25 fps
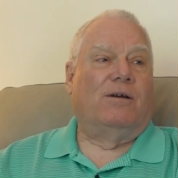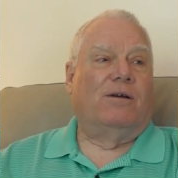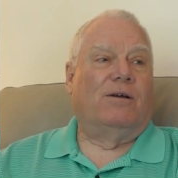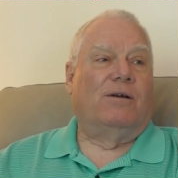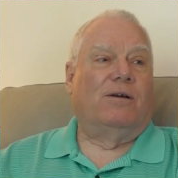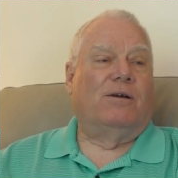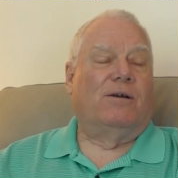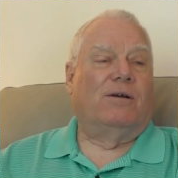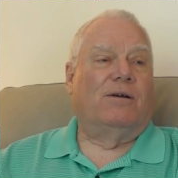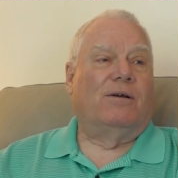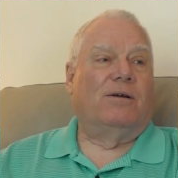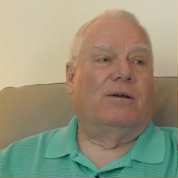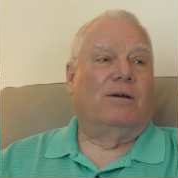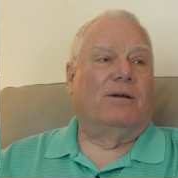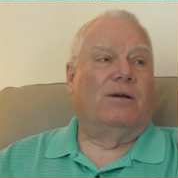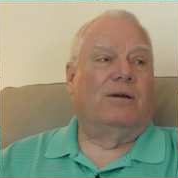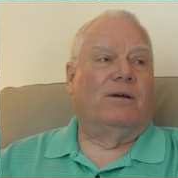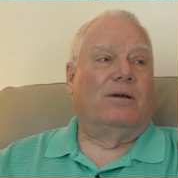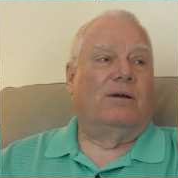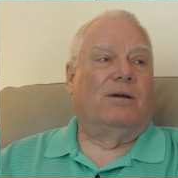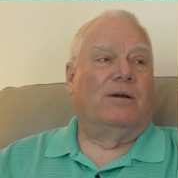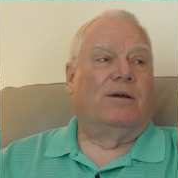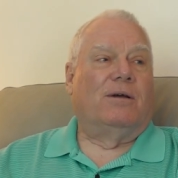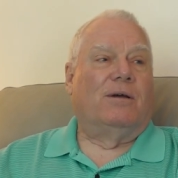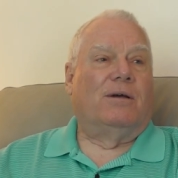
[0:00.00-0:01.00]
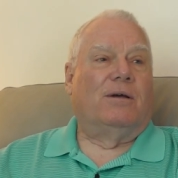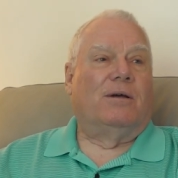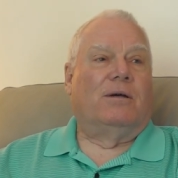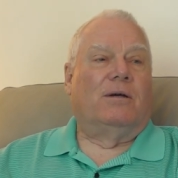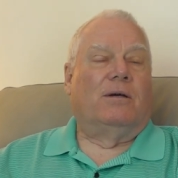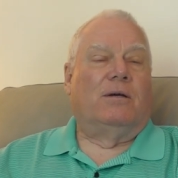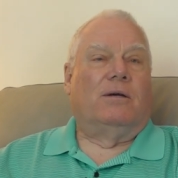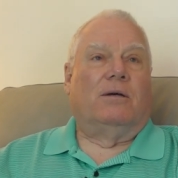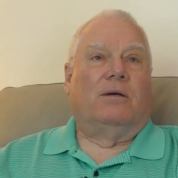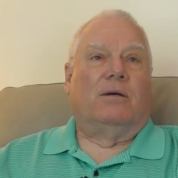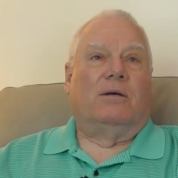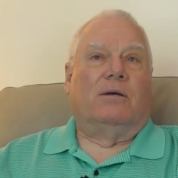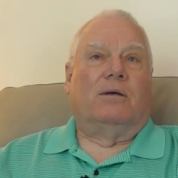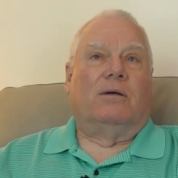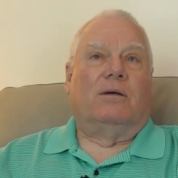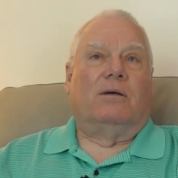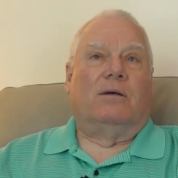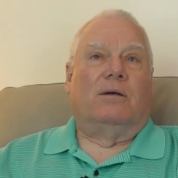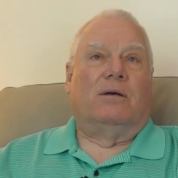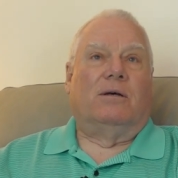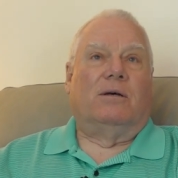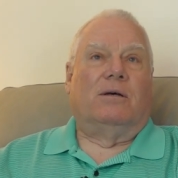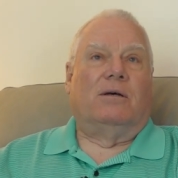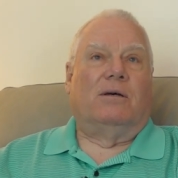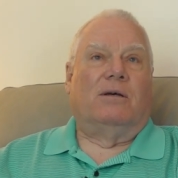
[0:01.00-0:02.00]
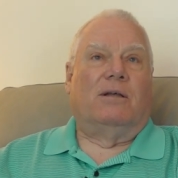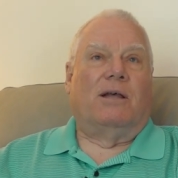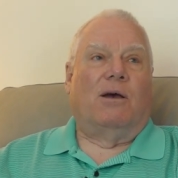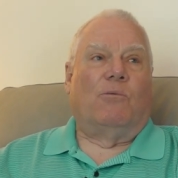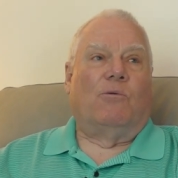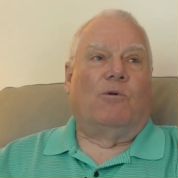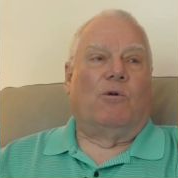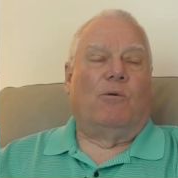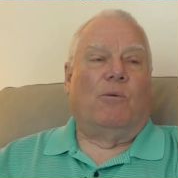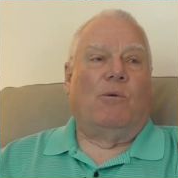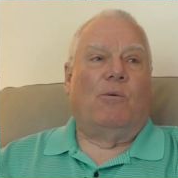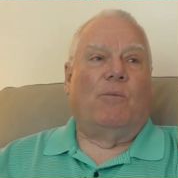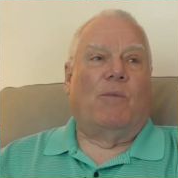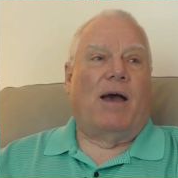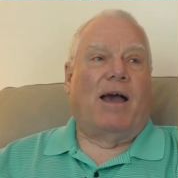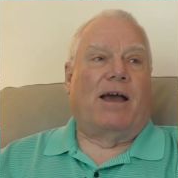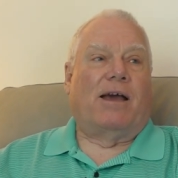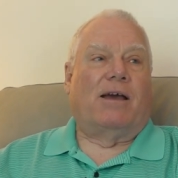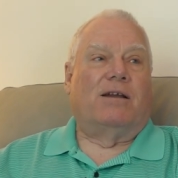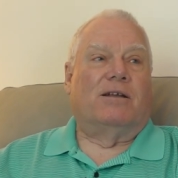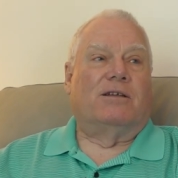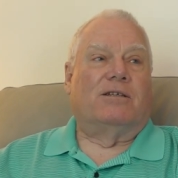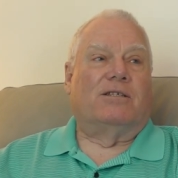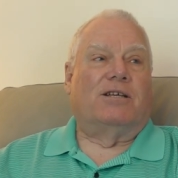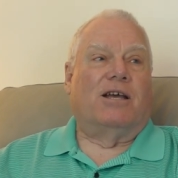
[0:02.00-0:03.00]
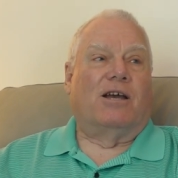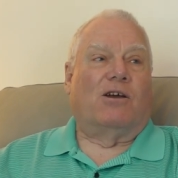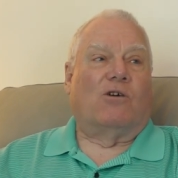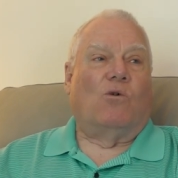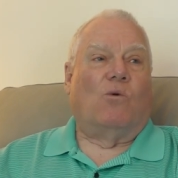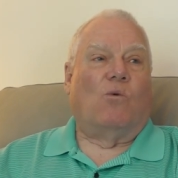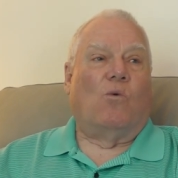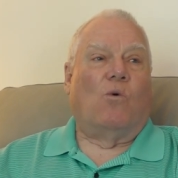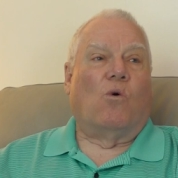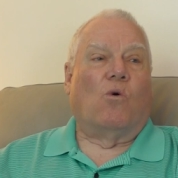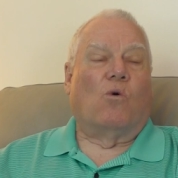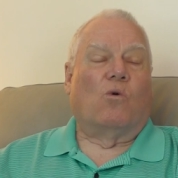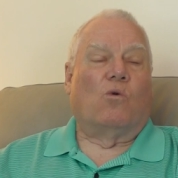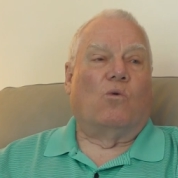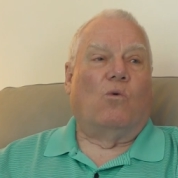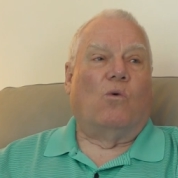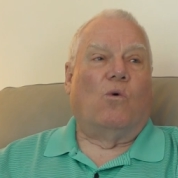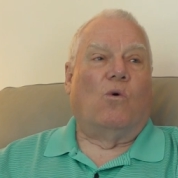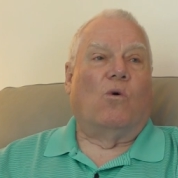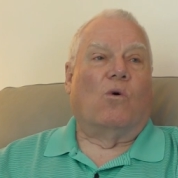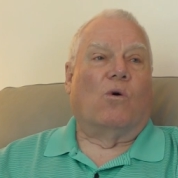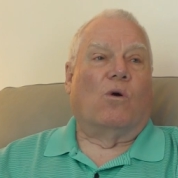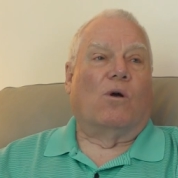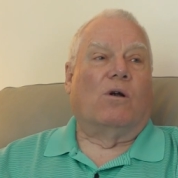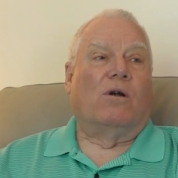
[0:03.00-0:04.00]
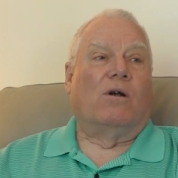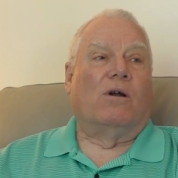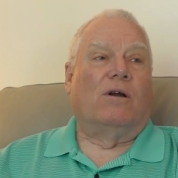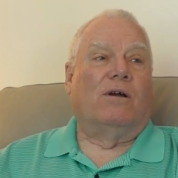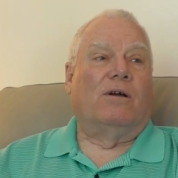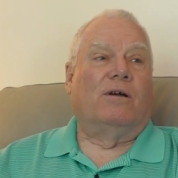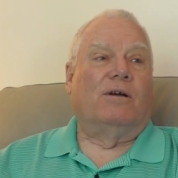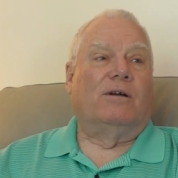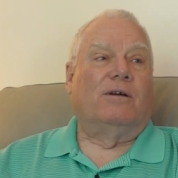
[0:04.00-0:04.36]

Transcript: And about when was that? Uh, that would have been back in the Second World War.